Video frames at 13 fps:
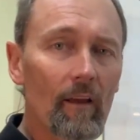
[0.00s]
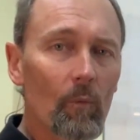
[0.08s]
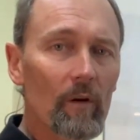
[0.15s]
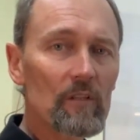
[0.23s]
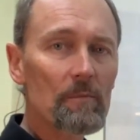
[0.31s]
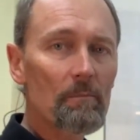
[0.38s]

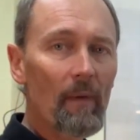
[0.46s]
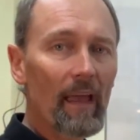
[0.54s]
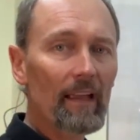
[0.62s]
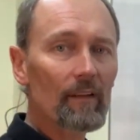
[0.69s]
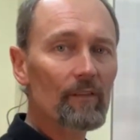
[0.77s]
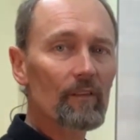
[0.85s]
which
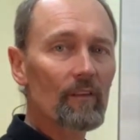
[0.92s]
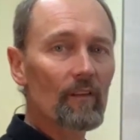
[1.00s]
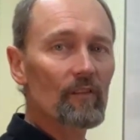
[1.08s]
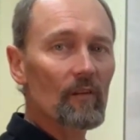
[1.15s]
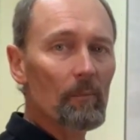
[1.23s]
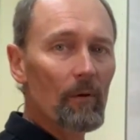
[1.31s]
makes the
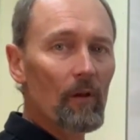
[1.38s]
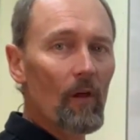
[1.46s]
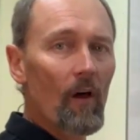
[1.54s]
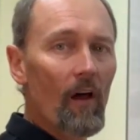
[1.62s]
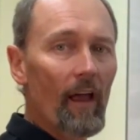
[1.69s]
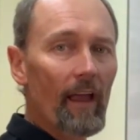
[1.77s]

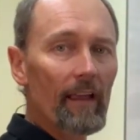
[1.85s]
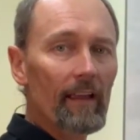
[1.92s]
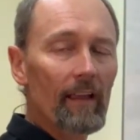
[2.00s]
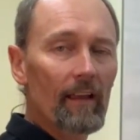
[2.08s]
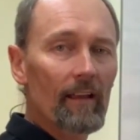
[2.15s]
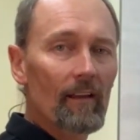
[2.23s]

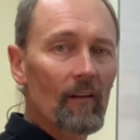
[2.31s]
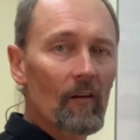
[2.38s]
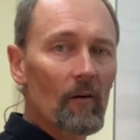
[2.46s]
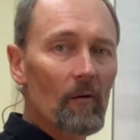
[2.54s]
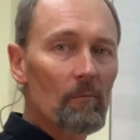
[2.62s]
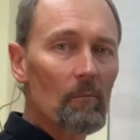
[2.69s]
supply
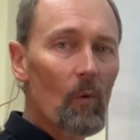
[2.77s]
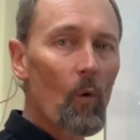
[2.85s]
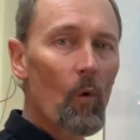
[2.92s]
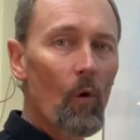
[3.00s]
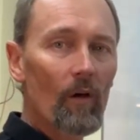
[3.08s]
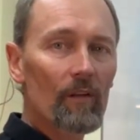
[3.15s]

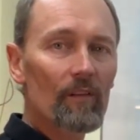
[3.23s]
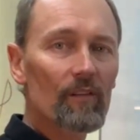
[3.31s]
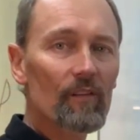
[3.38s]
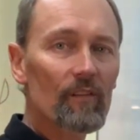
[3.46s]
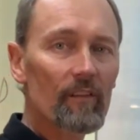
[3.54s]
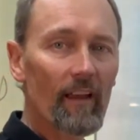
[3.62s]
more
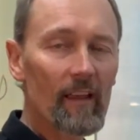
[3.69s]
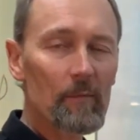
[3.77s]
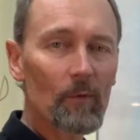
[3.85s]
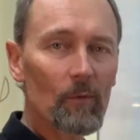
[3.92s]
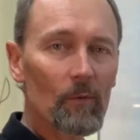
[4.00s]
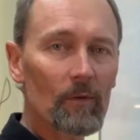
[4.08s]

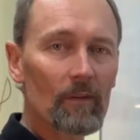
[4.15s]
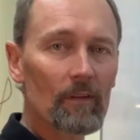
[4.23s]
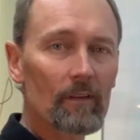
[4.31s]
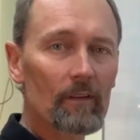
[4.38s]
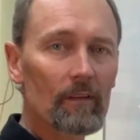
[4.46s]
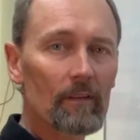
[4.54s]
stable.
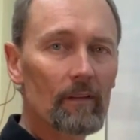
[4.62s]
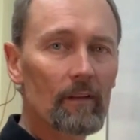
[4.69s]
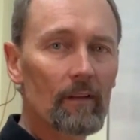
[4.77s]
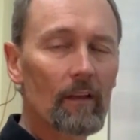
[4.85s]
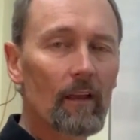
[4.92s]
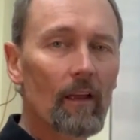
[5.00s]

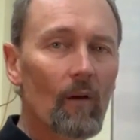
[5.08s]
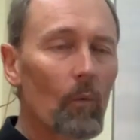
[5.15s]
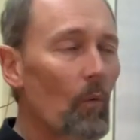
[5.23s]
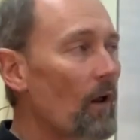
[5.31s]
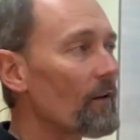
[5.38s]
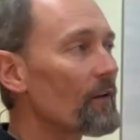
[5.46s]

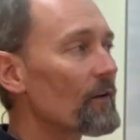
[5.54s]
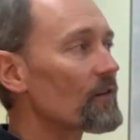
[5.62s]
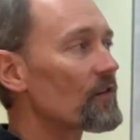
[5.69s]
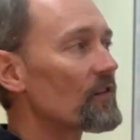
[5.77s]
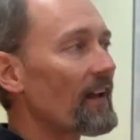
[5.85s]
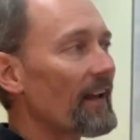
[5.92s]
While you're
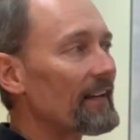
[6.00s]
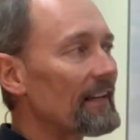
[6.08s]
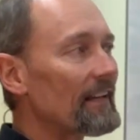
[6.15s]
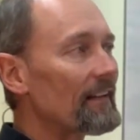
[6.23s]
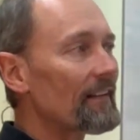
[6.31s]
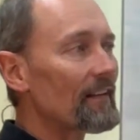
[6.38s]

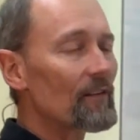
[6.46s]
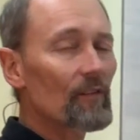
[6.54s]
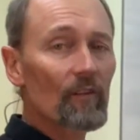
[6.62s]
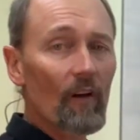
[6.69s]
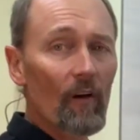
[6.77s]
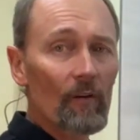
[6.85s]
staking these
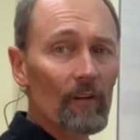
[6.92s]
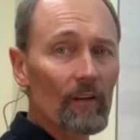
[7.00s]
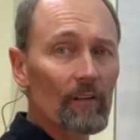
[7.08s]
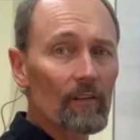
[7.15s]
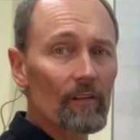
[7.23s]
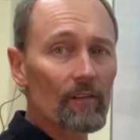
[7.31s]

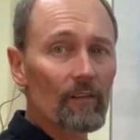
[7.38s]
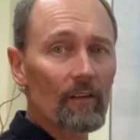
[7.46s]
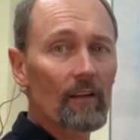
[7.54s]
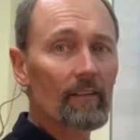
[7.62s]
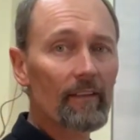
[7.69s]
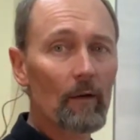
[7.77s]
tokens,
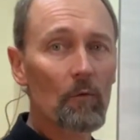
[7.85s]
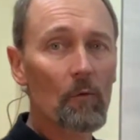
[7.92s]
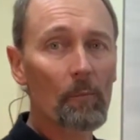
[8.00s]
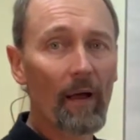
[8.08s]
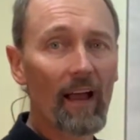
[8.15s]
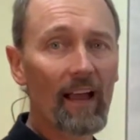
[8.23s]
they
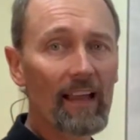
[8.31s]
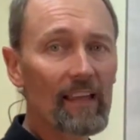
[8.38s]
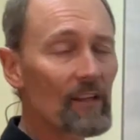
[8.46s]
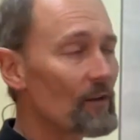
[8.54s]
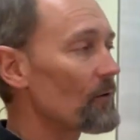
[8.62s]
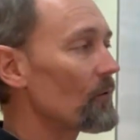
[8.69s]
will pay
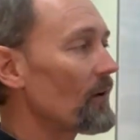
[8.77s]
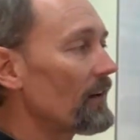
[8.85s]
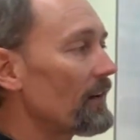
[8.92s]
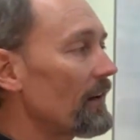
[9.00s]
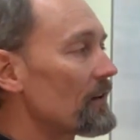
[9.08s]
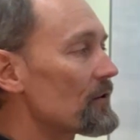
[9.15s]
you
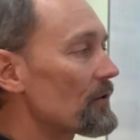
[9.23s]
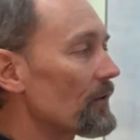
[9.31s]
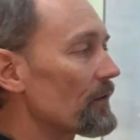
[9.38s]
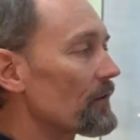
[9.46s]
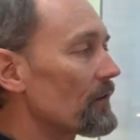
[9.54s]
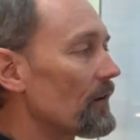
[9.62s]

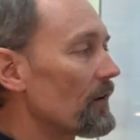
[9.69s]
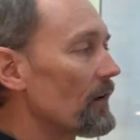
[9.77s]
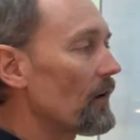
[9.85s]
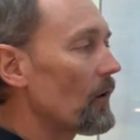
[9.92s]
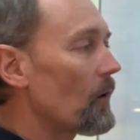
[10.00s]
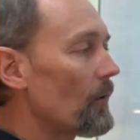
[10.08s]
interest
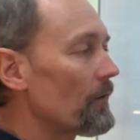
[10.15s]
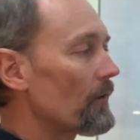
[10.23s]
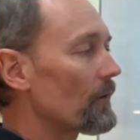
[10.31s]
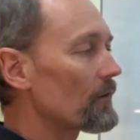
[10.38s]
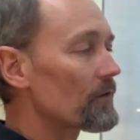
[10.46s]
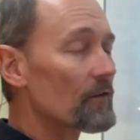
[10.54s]
on
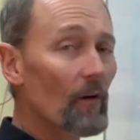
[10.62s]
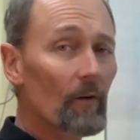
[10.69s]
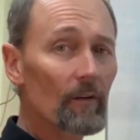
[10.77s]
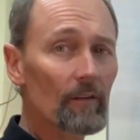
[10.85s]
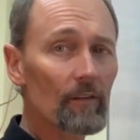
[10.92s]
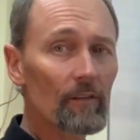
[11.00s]
those
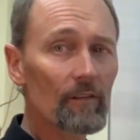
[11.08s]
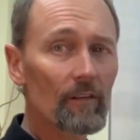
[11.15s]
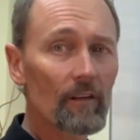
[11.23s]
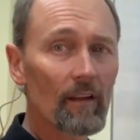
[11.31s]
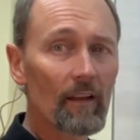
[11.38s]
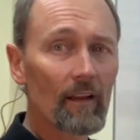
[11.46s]
tokens.
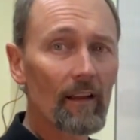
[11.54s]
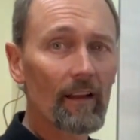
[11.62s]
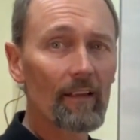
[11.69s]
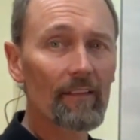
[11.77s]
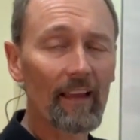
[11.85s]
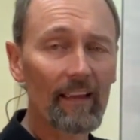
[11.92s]

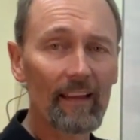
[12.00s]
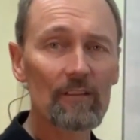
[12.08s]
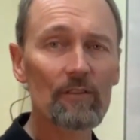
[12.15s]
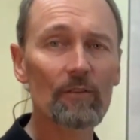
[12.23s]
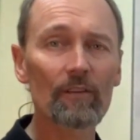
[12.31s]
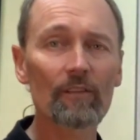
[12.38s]
And that
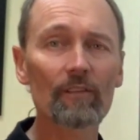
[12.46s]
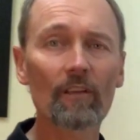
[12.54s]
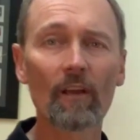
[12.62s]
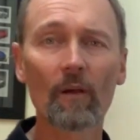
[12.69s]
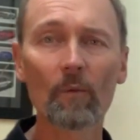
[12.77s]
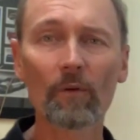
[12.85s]
interest
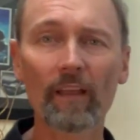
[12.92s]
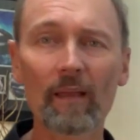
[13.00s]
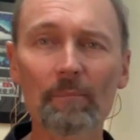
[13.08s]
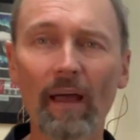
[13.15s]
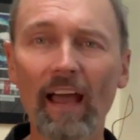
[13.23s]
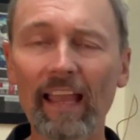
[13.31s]
will
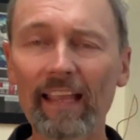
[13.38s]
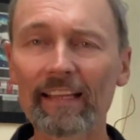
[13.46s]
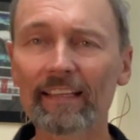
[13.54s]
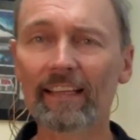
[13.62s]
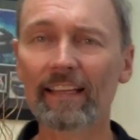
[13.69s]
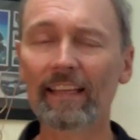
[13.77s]
get
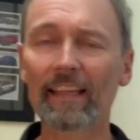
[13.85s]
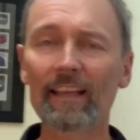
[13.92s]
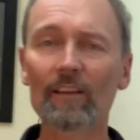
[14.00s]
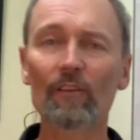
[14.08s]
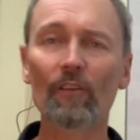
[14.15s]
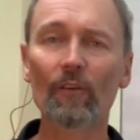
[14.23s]
paid
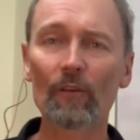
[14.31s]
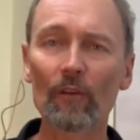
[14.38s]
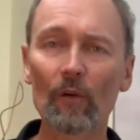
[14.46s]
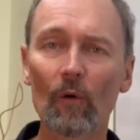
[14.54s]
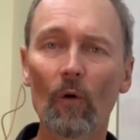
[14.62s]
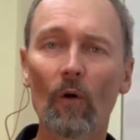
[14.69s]
into
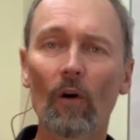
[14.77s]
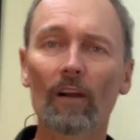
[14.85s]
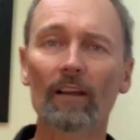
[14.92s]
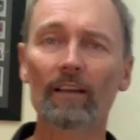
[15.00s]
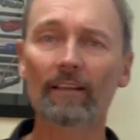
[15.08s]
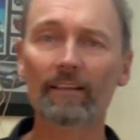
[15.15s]

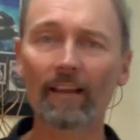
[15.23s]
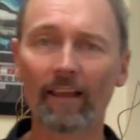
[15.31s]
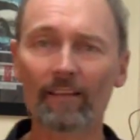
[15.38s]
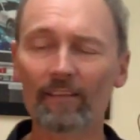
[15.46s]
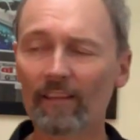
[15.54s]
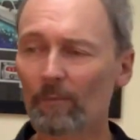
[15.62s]
your
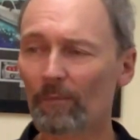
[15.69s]
Daisy